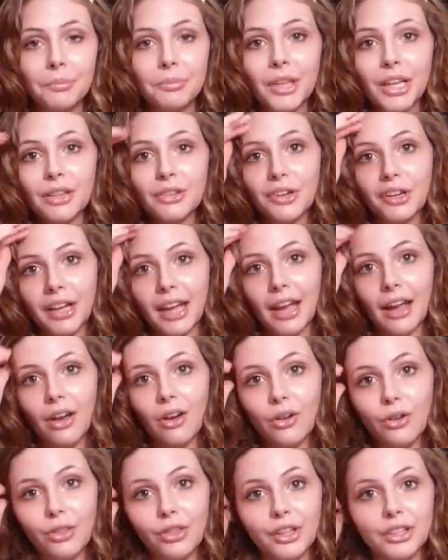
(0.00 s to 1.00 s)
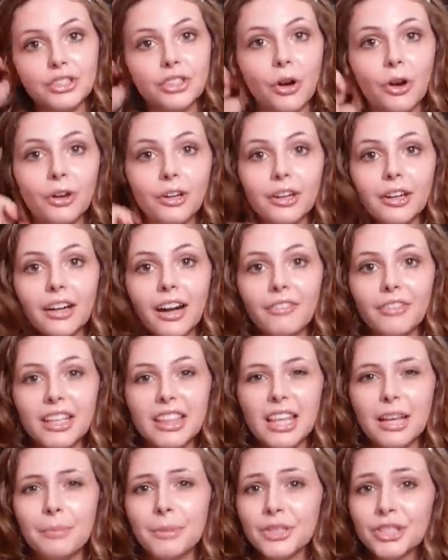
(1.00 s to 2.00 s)
They look at all the tartar and
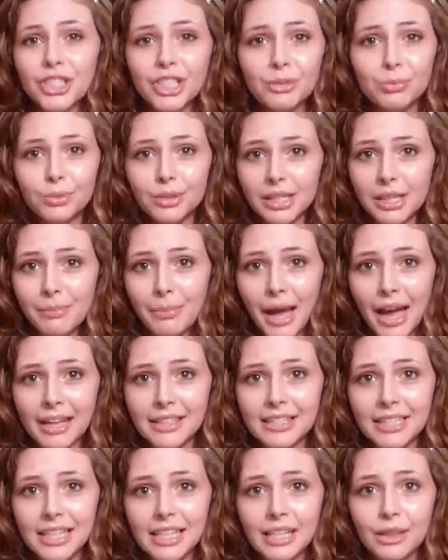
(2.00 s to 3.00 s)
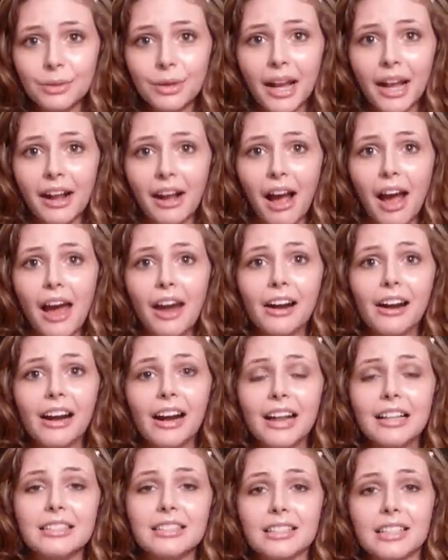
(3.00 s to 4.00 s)
everything, but she had really bad teeth when I got
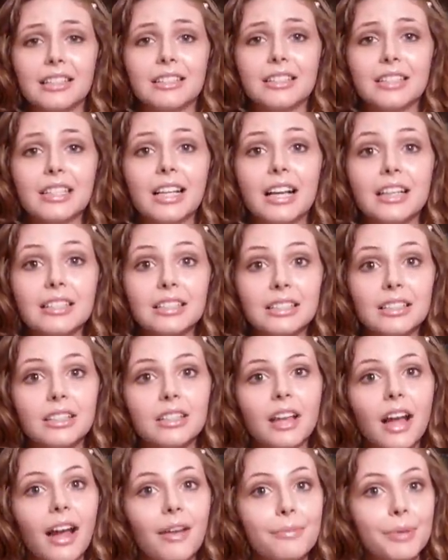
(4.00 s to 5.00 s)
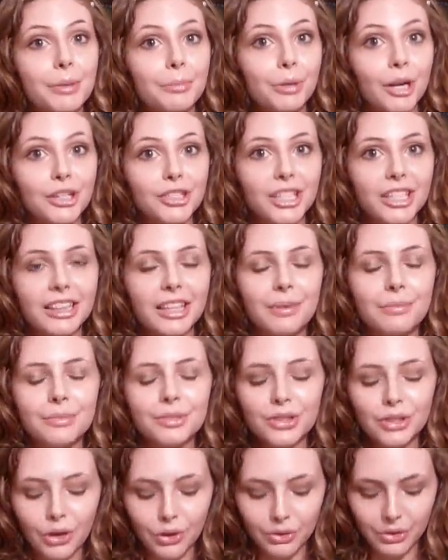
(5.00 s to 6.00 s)
her, and since I've been brushing
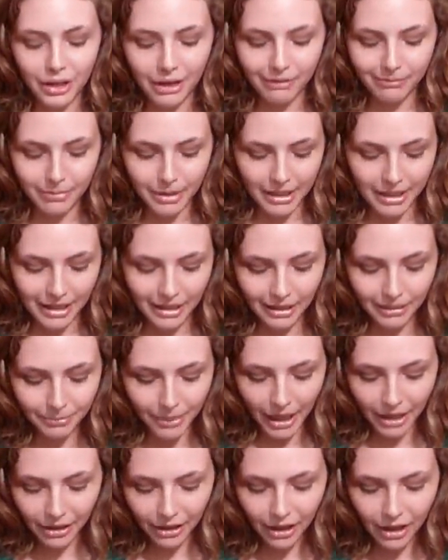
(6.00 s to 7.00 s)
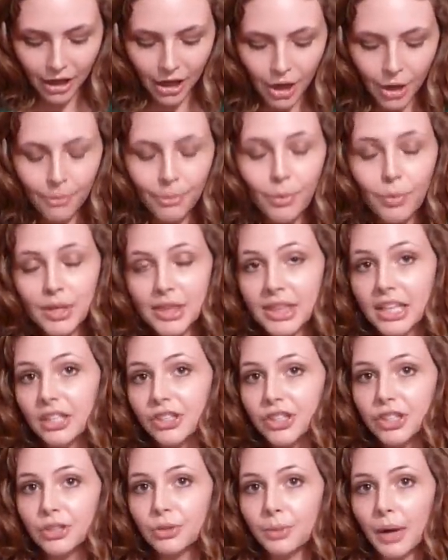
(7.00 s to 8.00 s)
them, so they've been getting better. But we
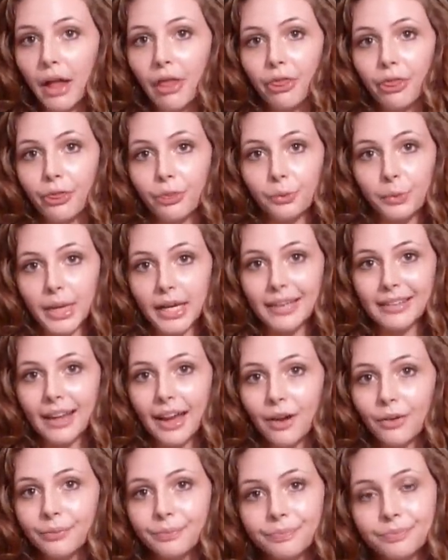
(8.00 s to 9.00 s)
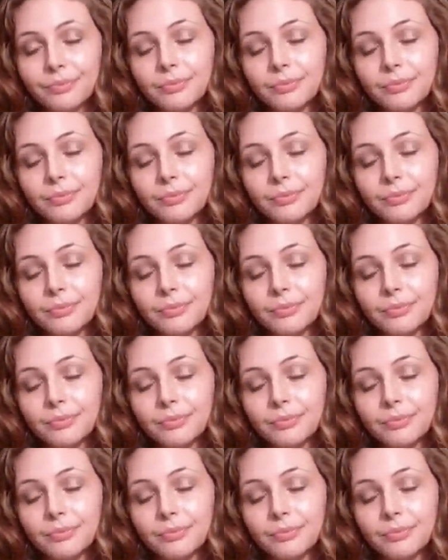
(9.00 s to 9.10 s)
think she's around 3 now.